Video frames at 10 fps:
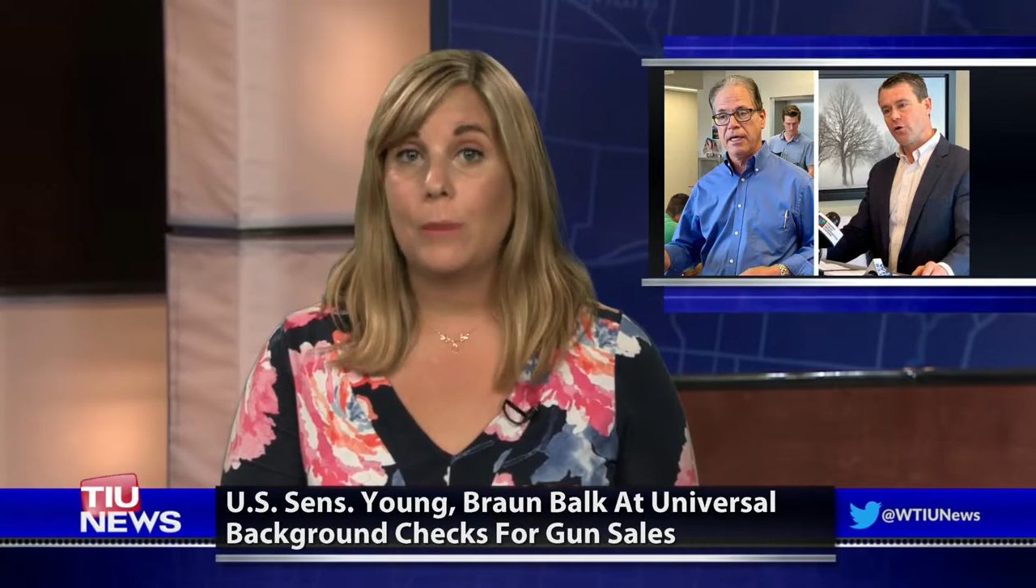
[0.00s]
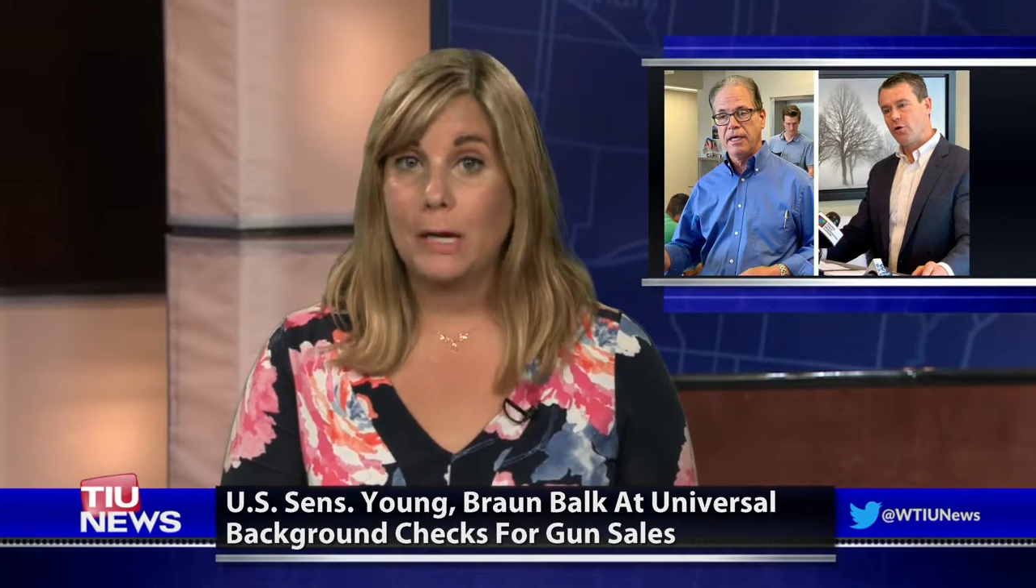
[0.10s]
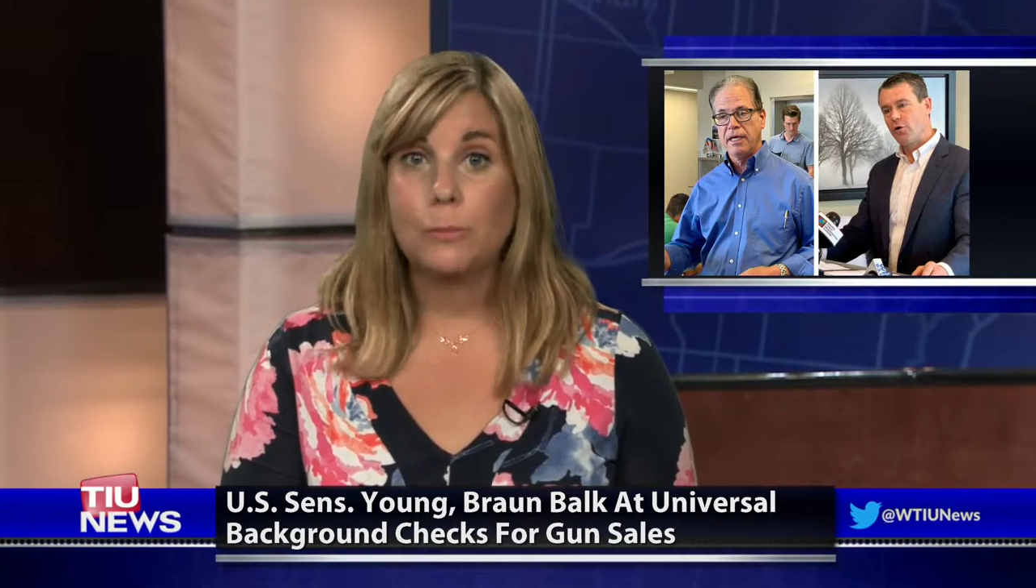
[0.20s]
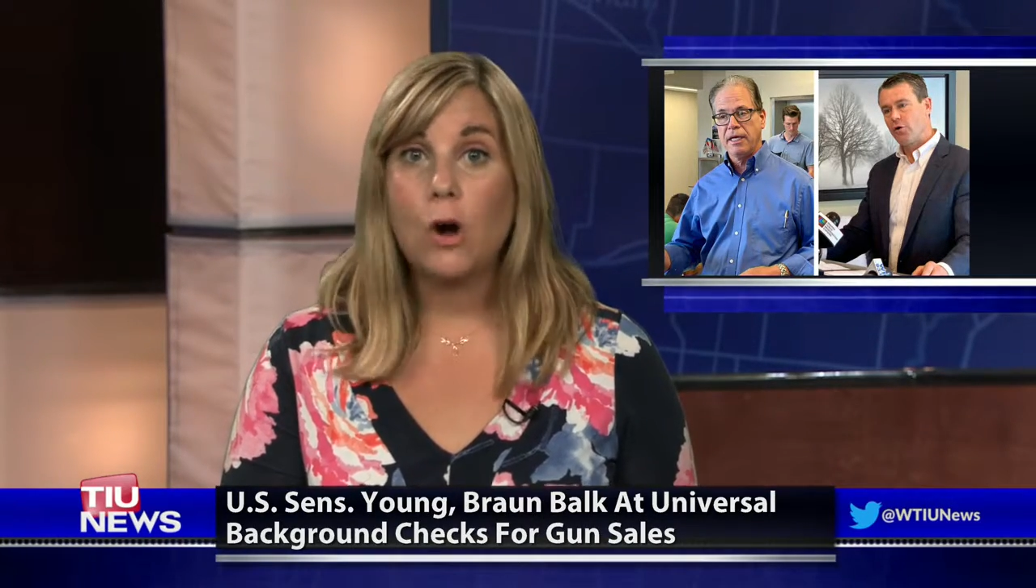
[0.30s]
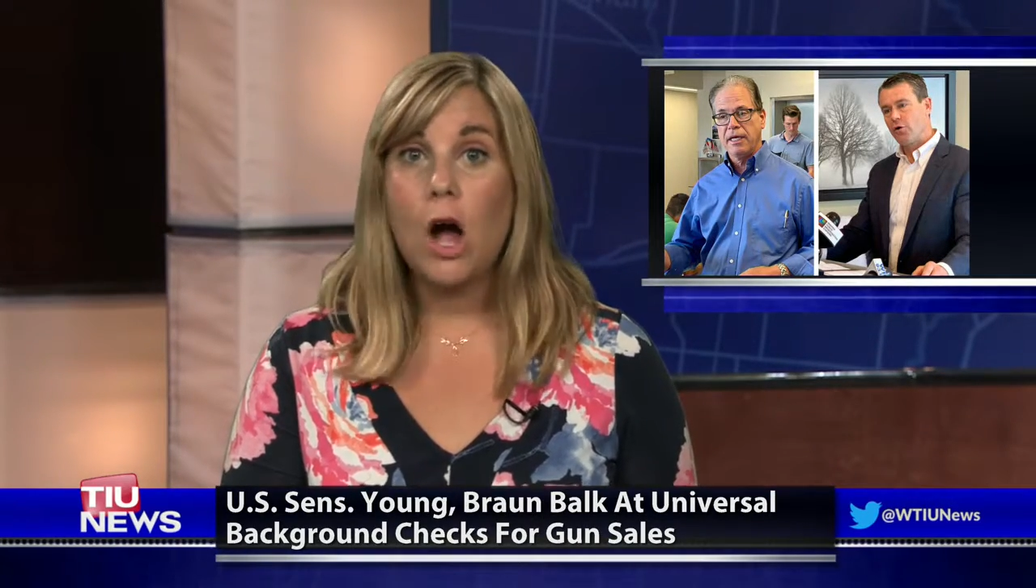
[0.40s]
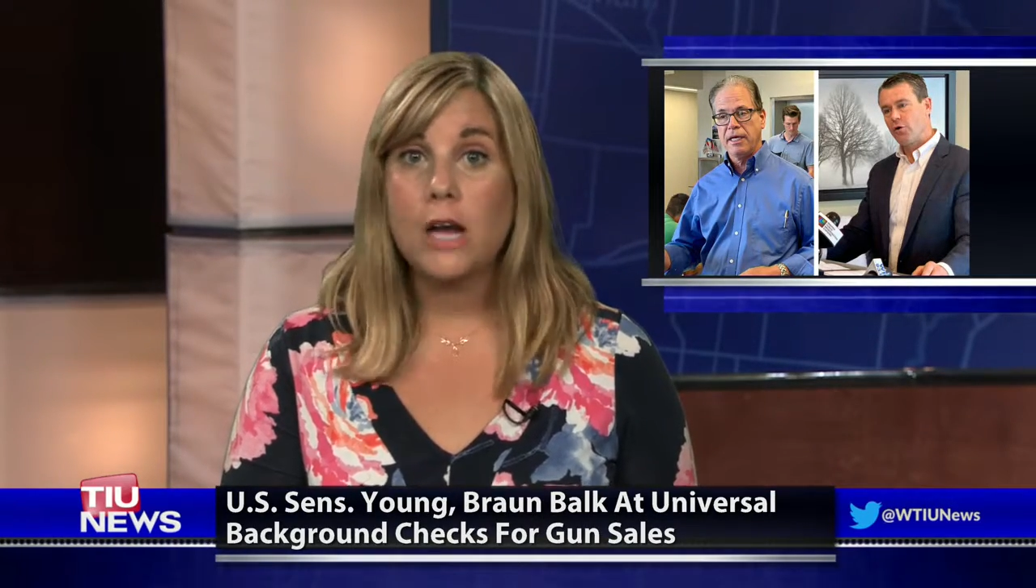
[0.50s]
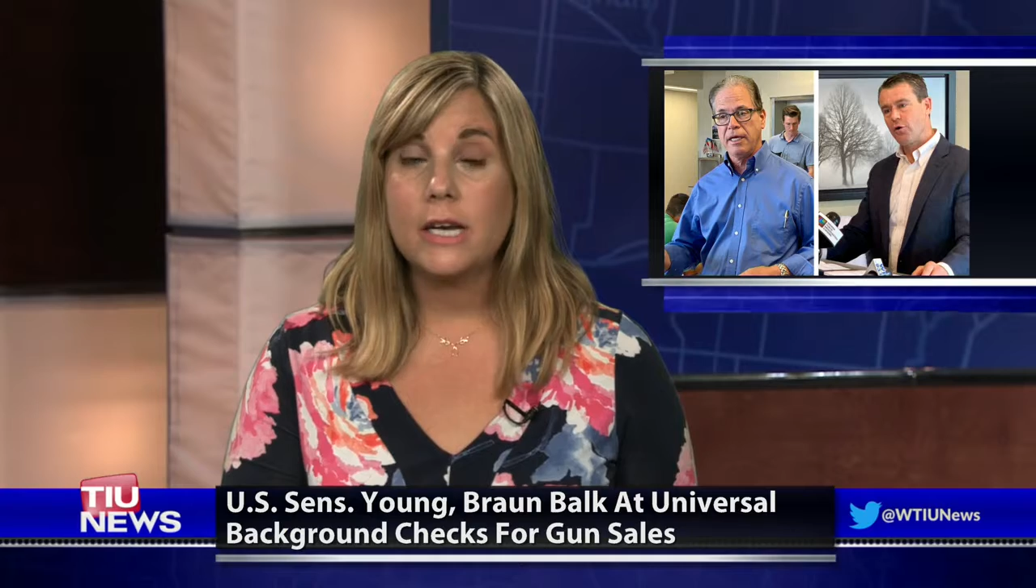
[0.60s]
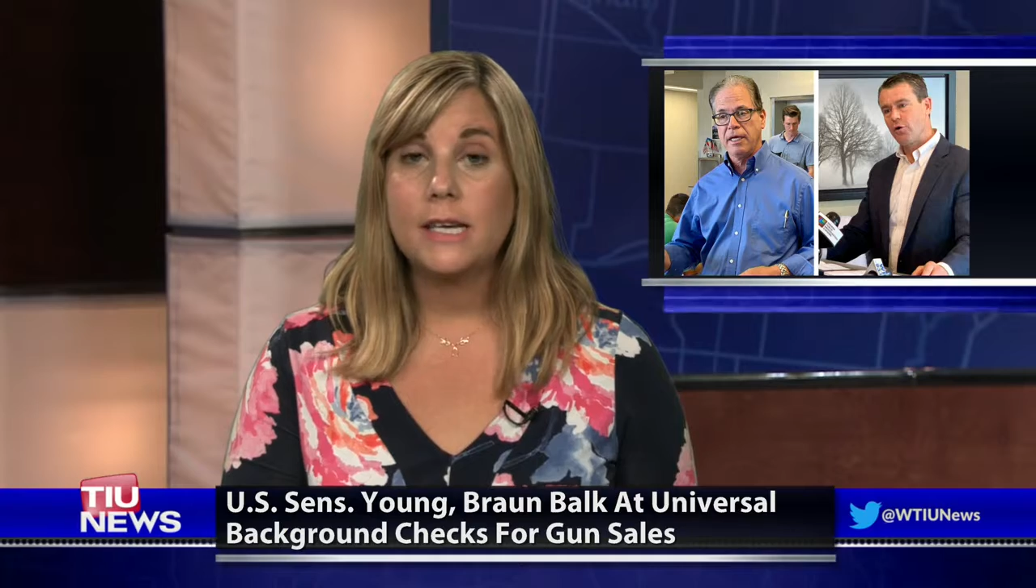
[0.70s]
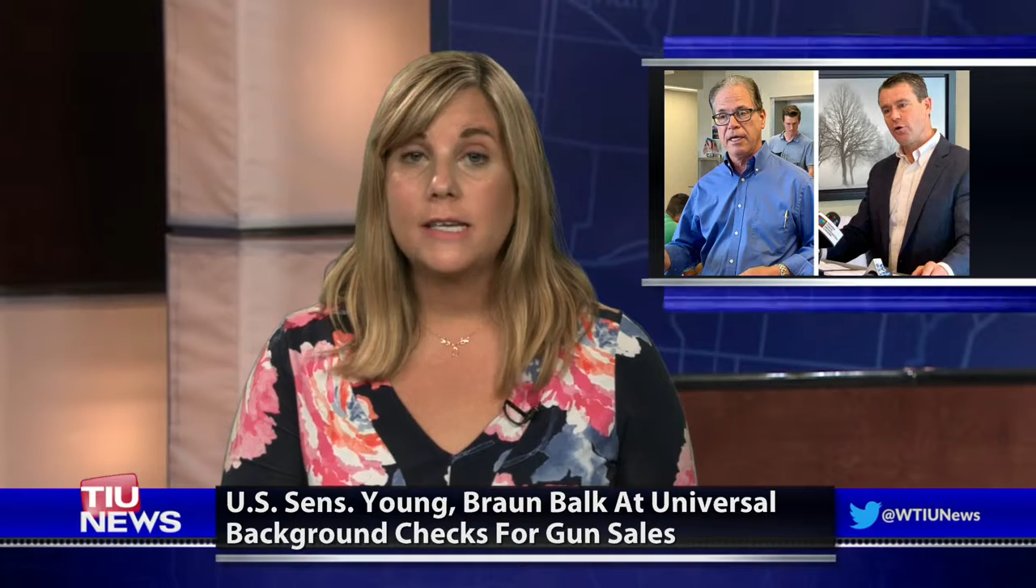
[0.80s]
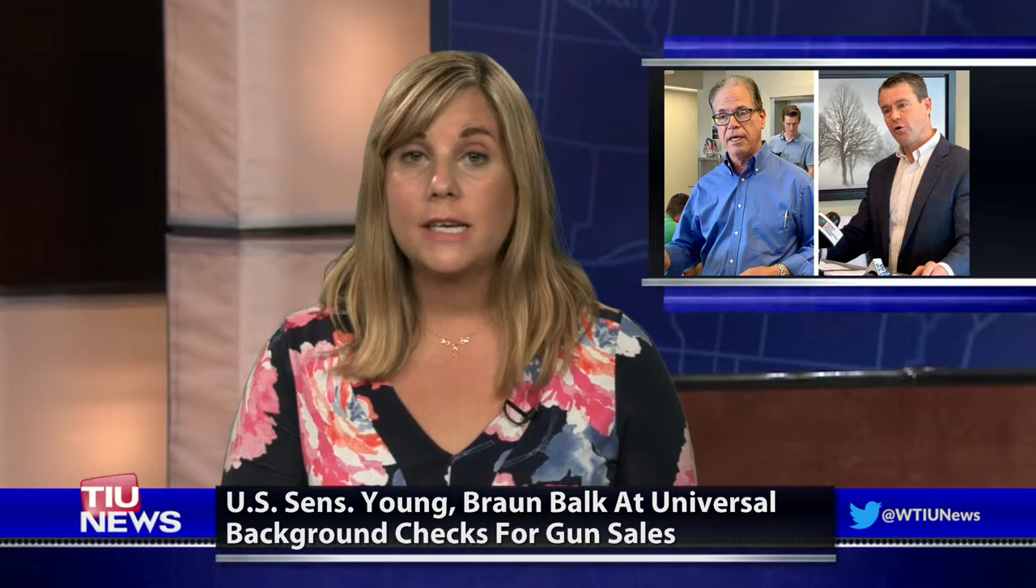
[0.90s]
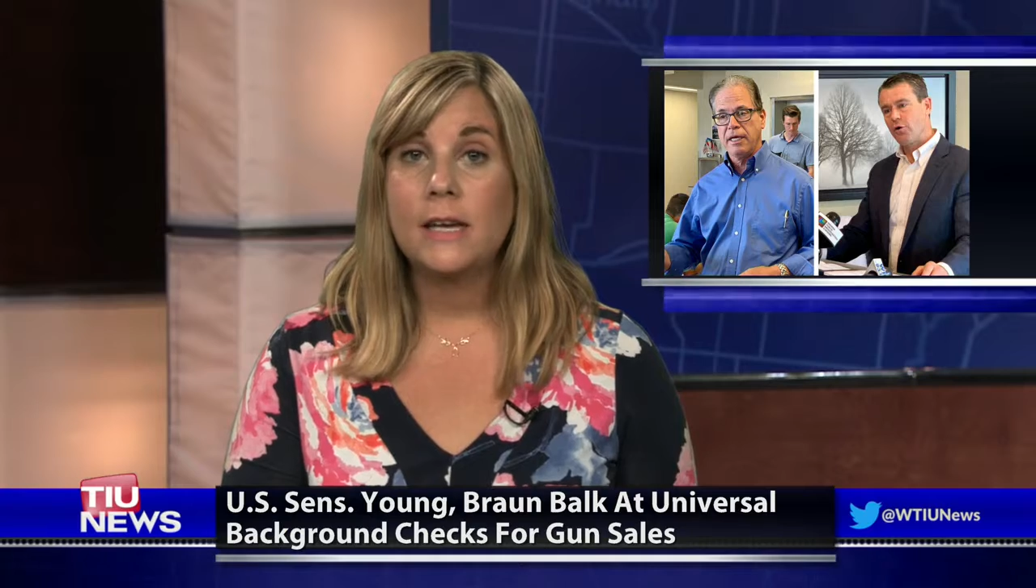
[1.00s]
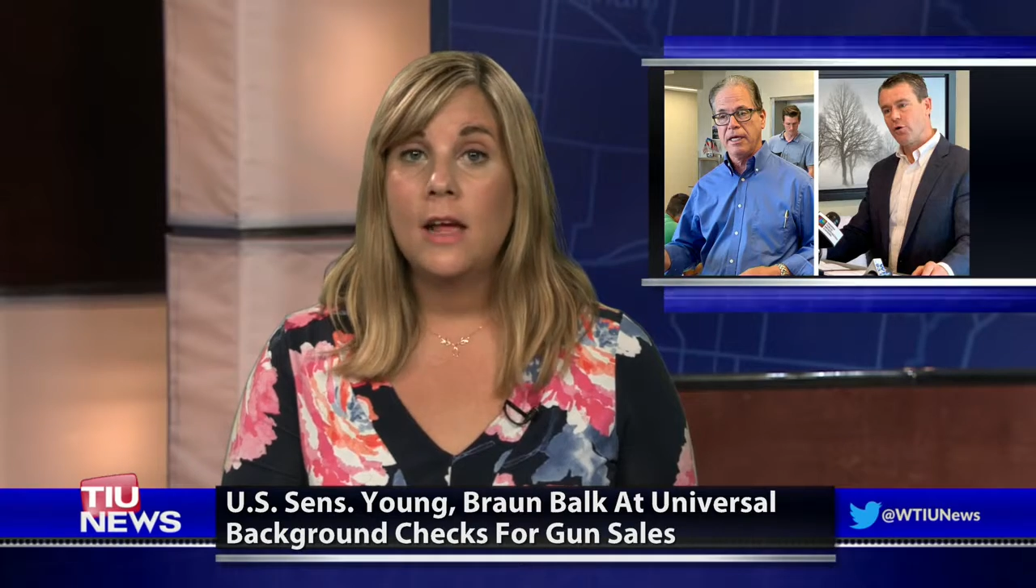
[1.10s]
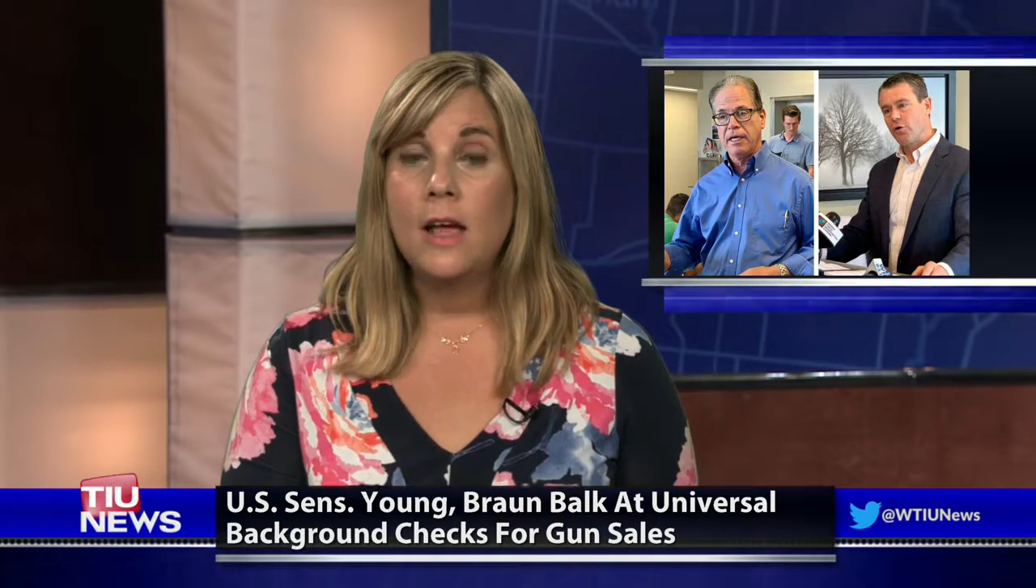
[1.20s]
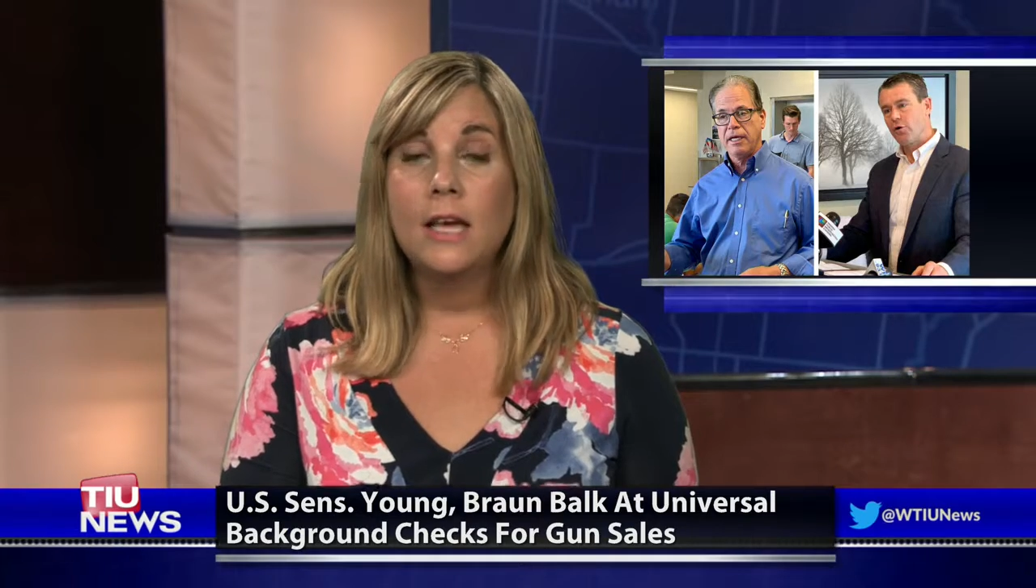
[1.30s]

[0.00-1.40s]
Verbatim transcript: Mike Braun hinted